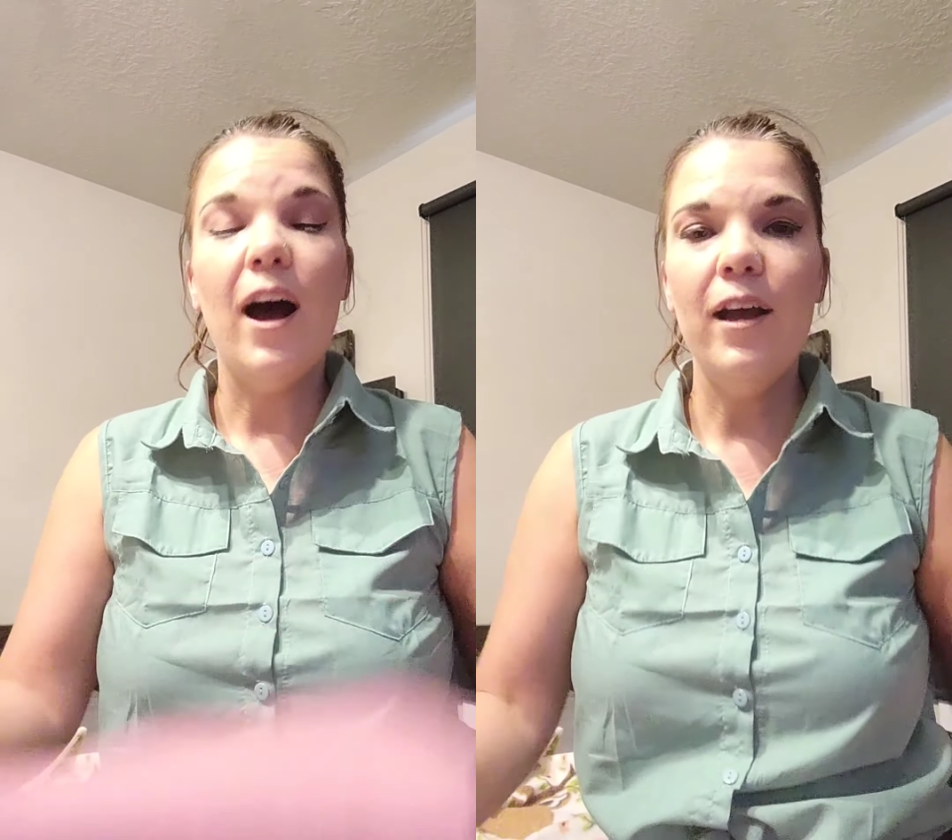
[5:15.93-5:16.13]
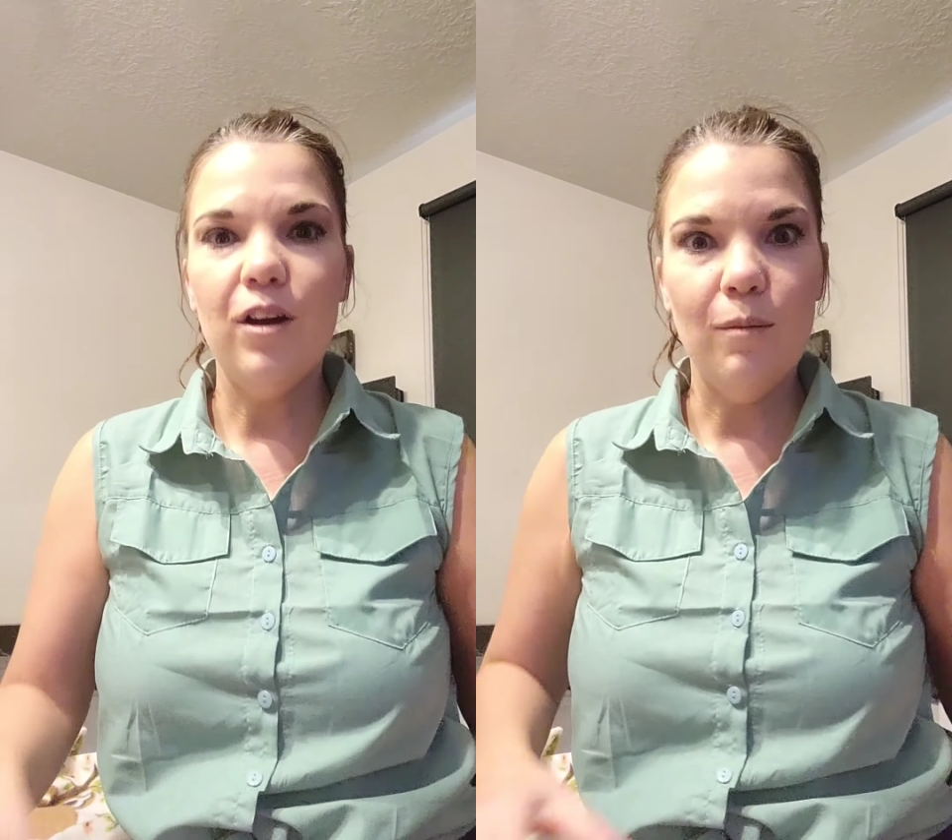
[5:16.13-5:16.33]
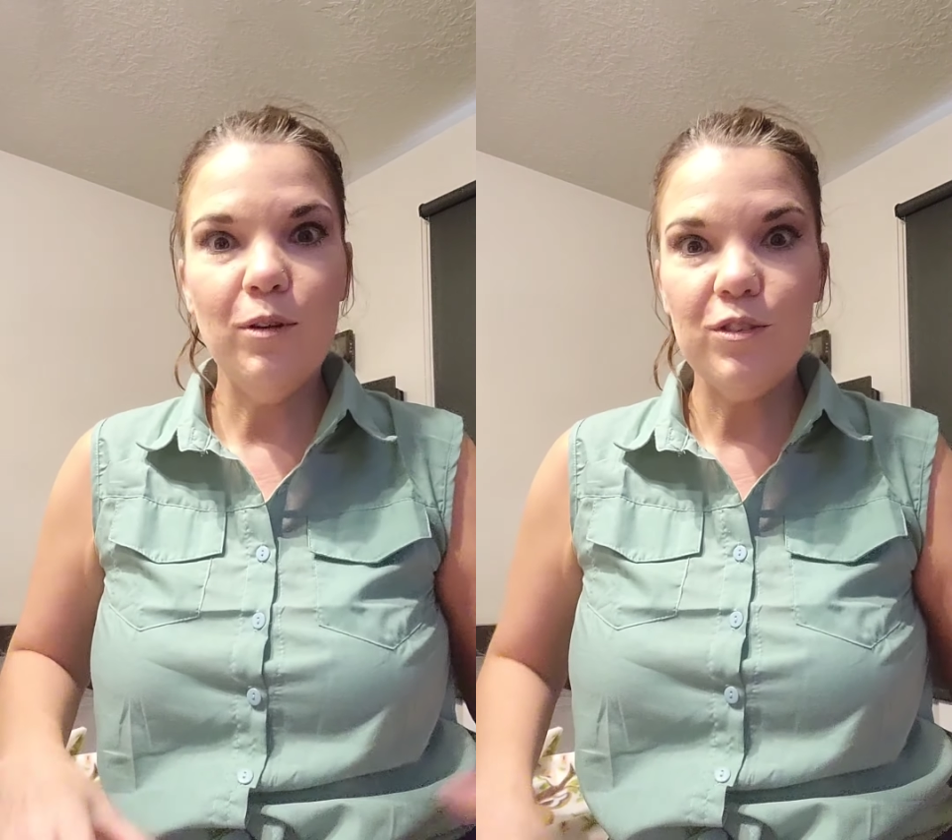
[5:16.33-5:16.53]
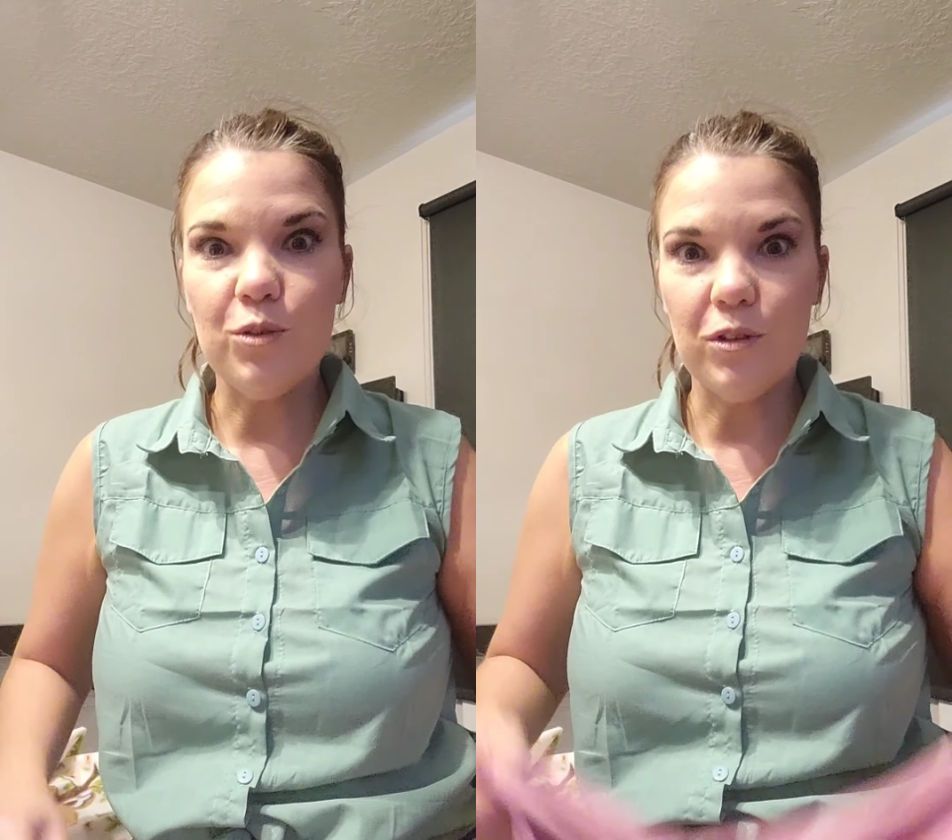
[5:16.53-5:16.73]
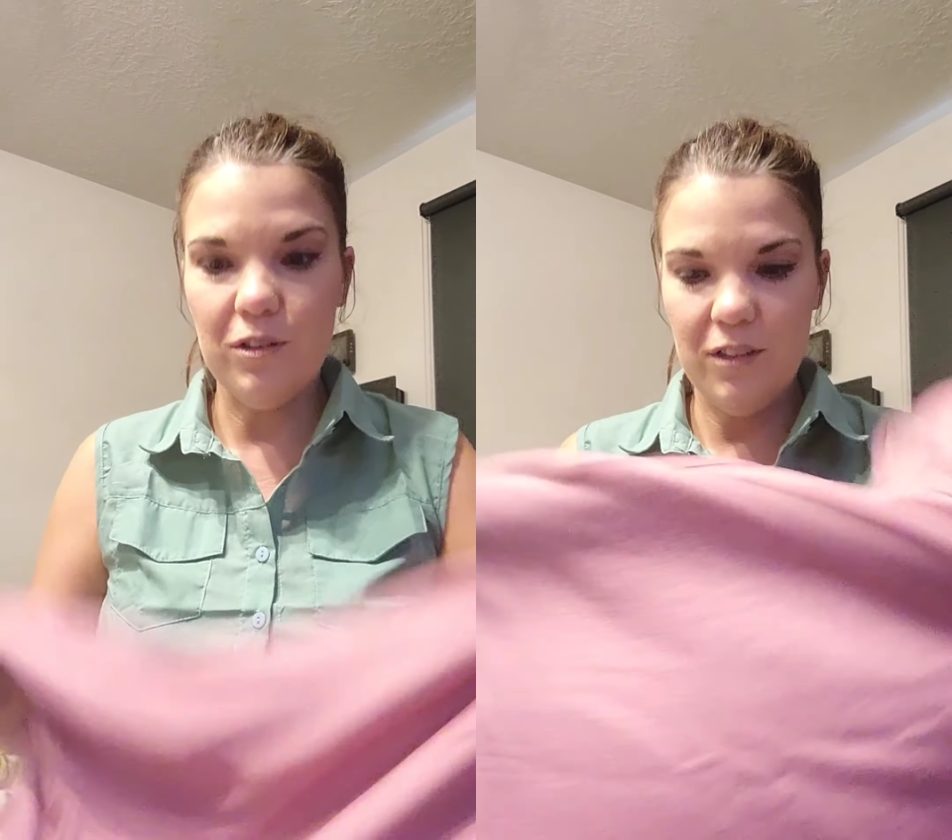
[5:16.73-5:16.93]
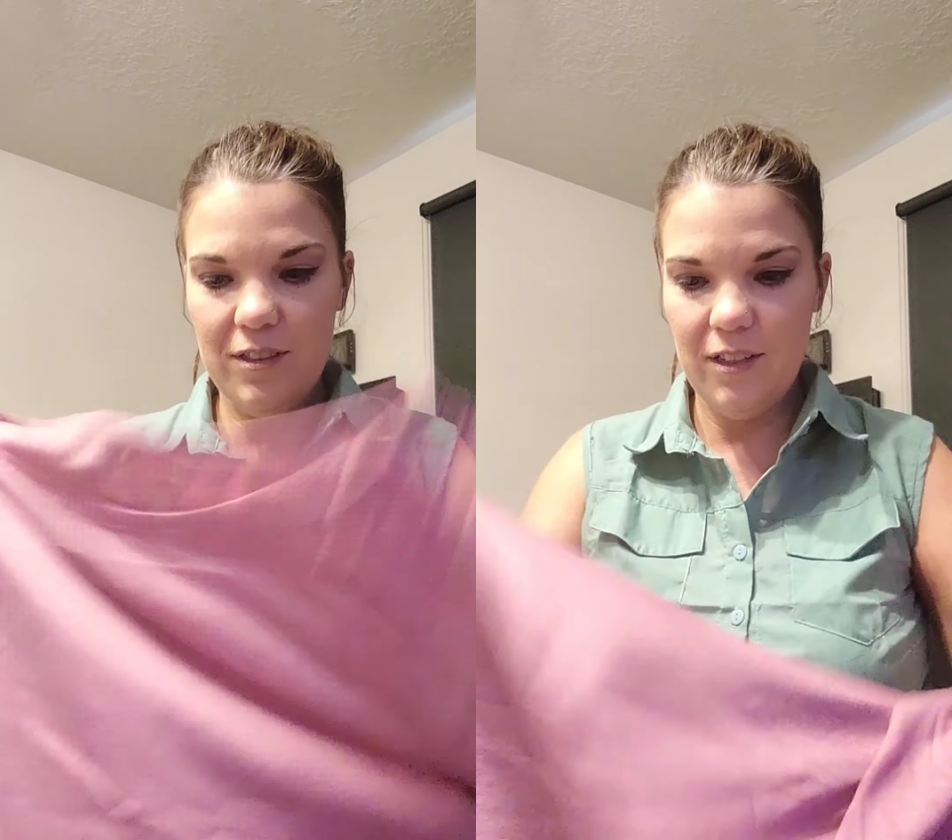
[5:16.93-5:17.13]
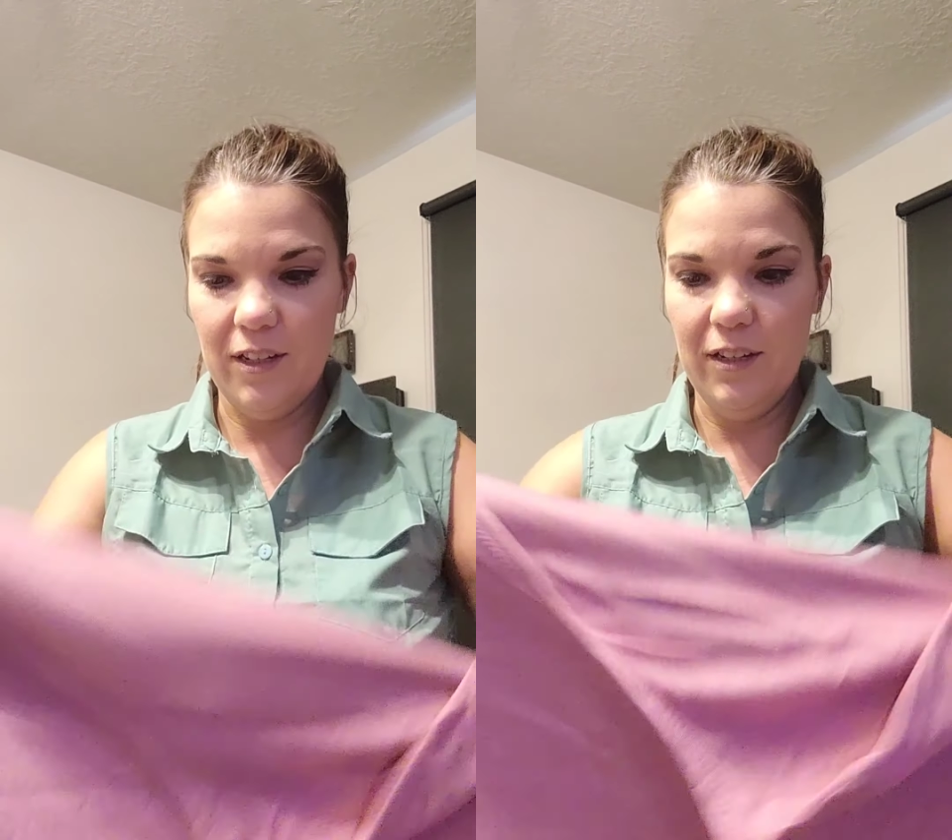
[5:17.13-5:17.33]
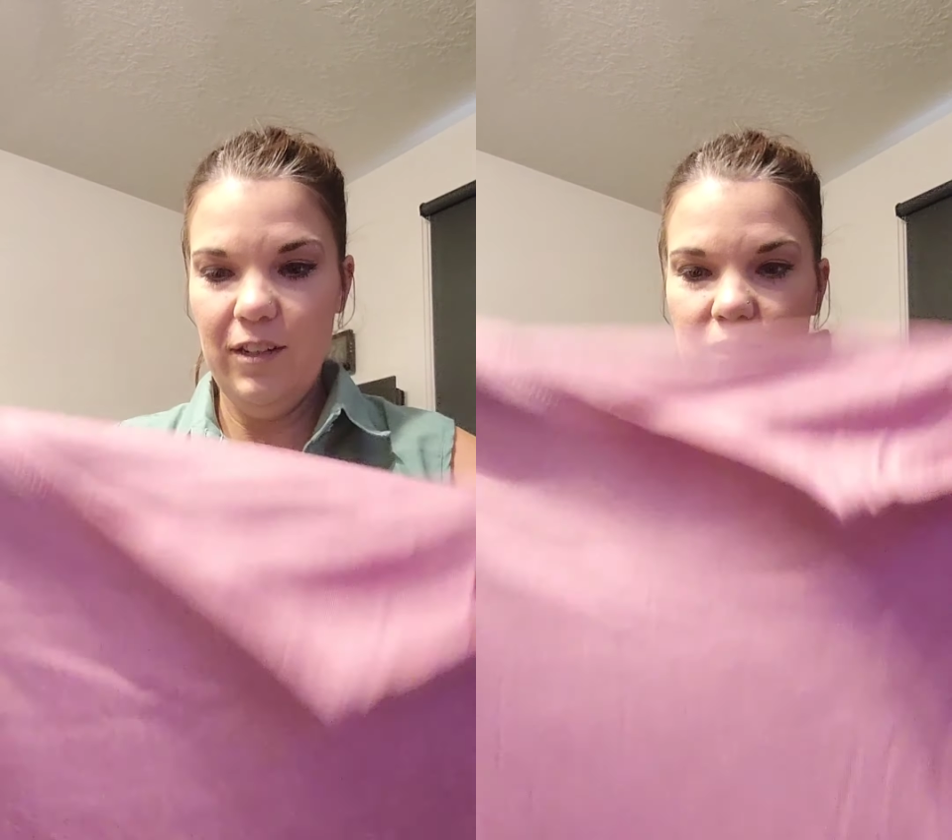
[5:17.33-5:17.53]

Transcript: I almost ordered this again